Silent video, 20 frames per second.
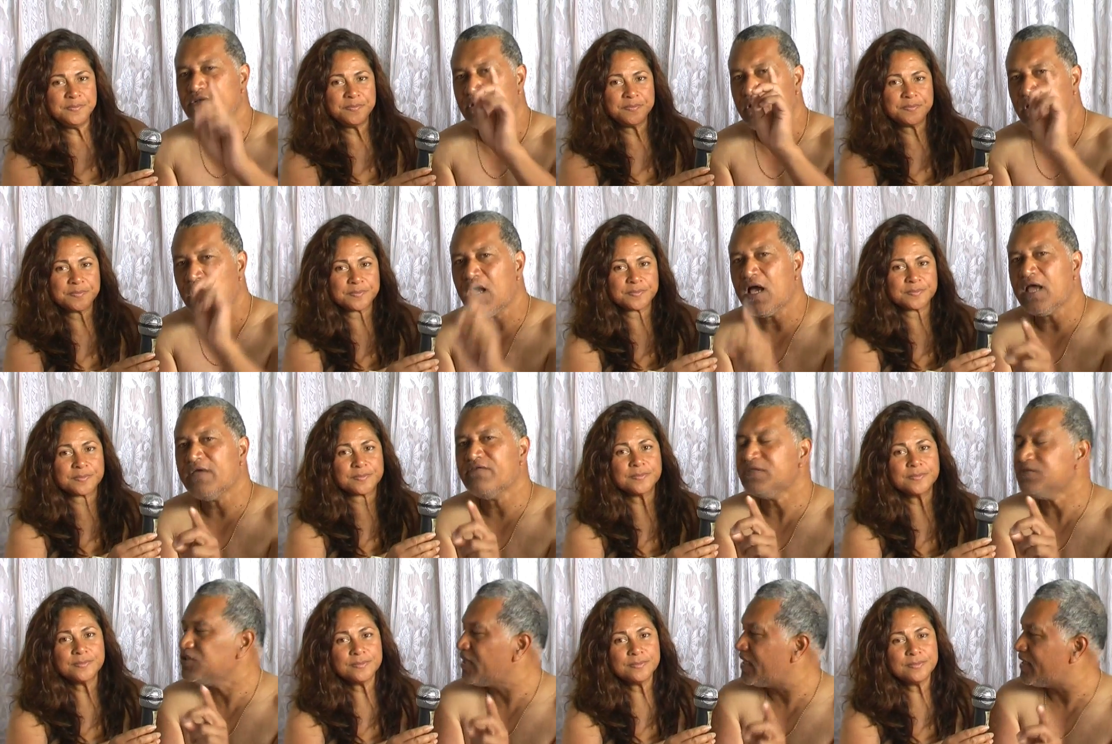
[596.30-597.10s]
Speaker 1: your
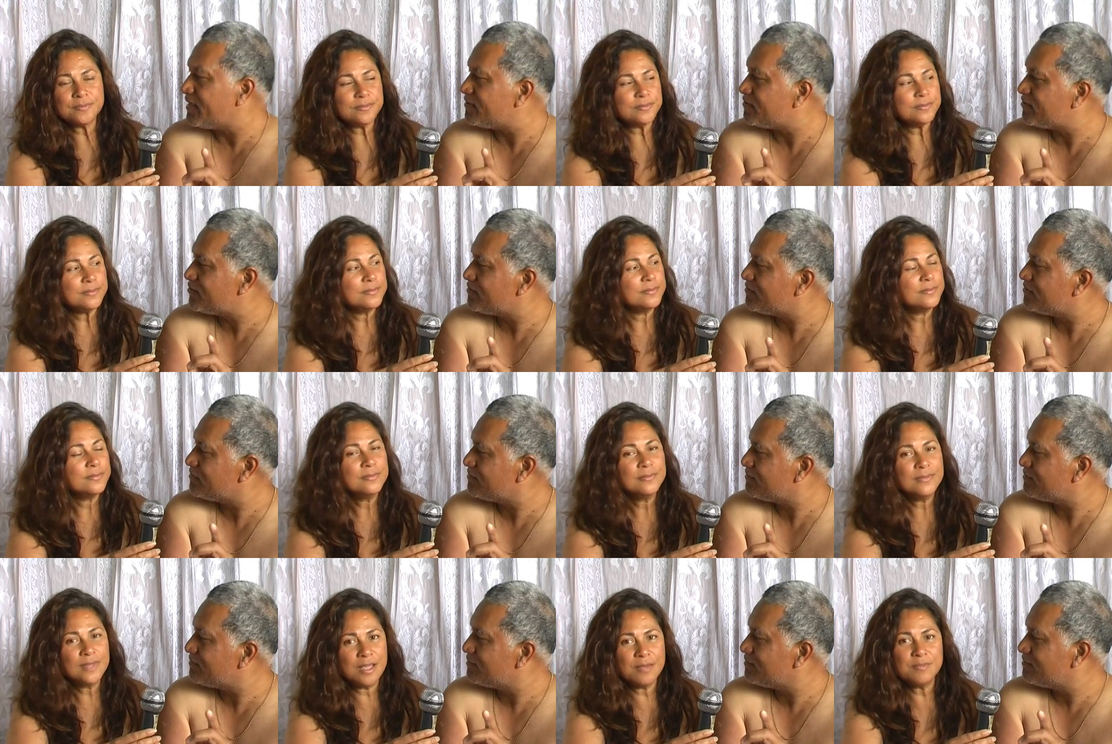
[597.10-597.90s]
life can change.
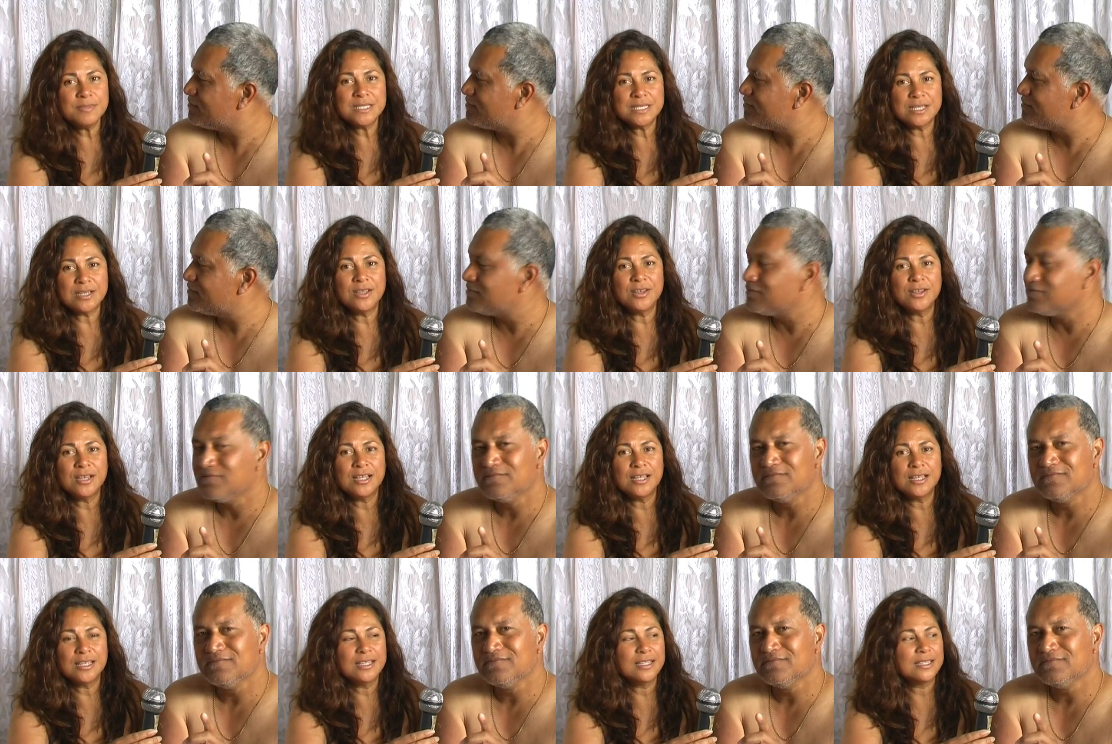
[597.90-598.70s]

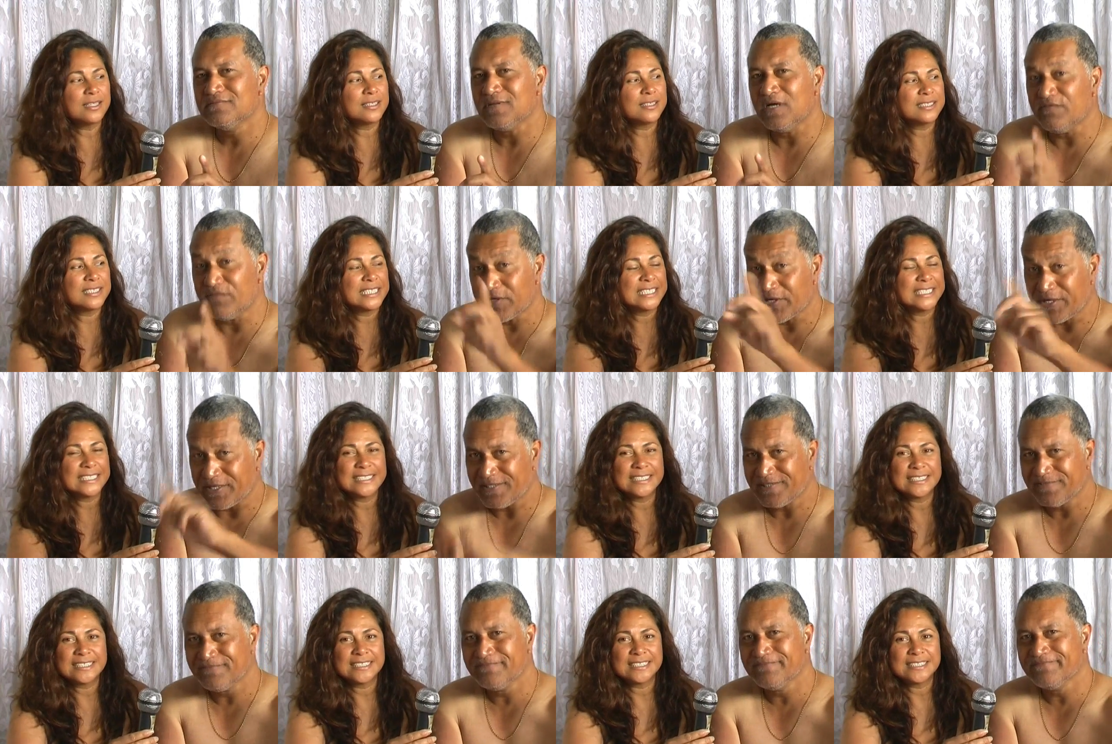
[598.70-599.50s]
Speaker 2: Absolutely.
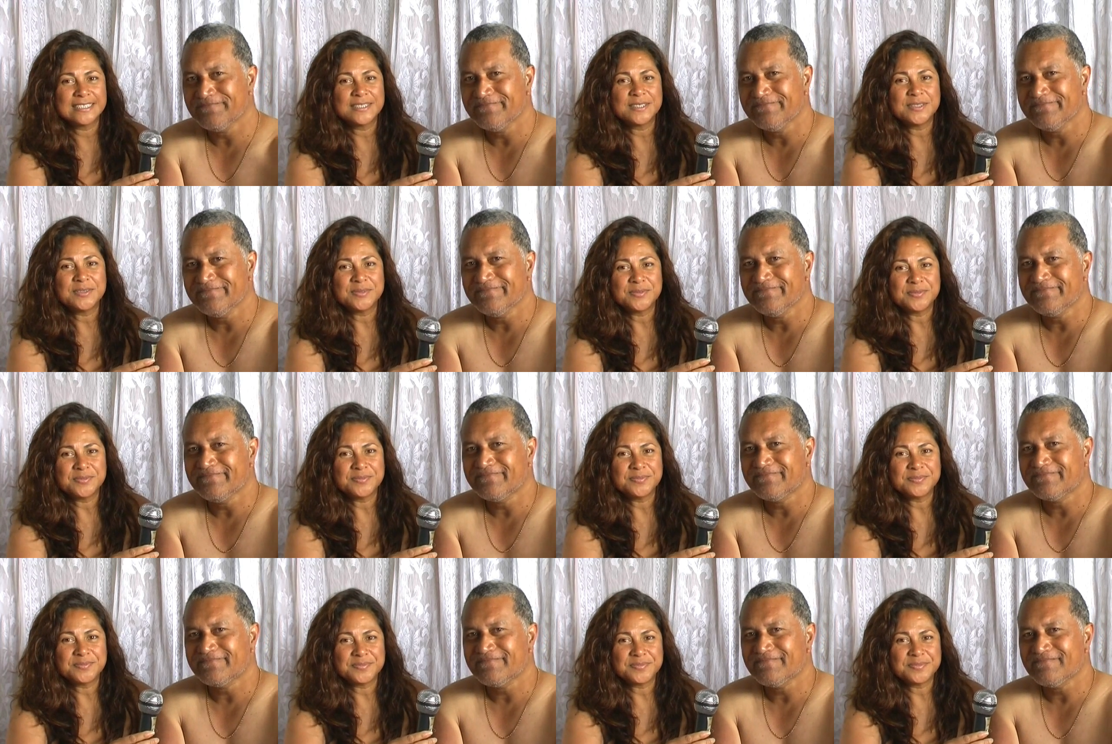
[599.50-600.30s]
Speaker 1: Overnight.
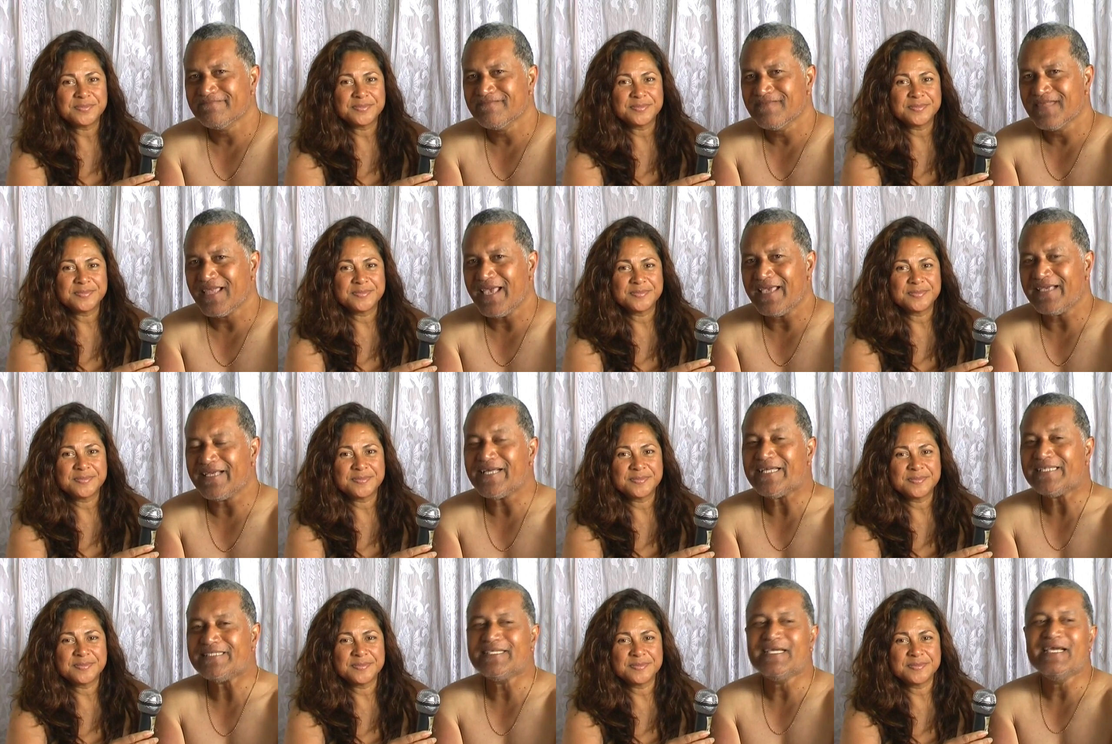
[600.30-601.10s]
Hey
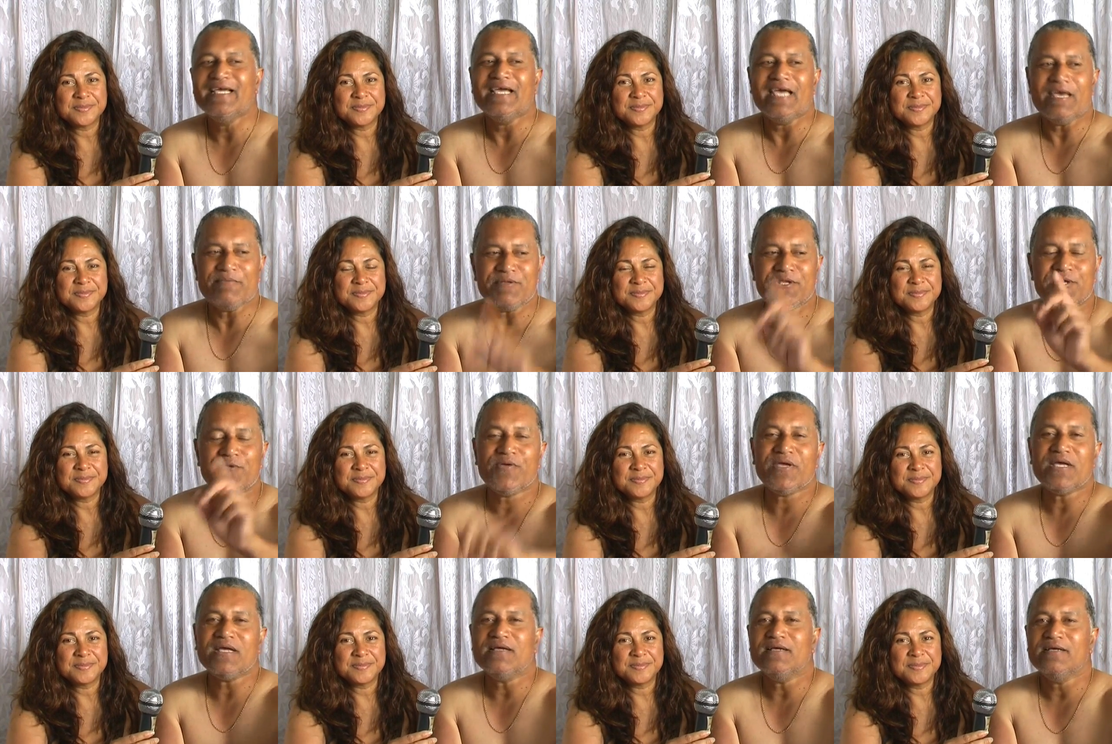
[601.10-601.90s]
guys, happy
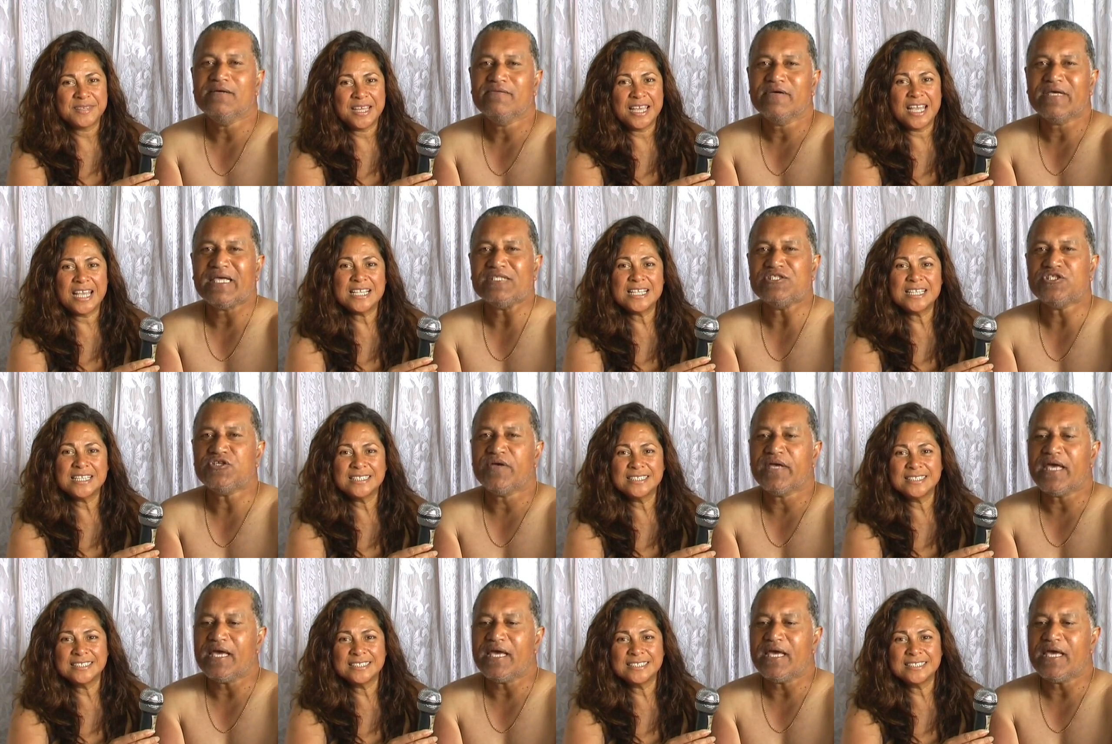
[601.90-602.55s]
new year. We'll catch and you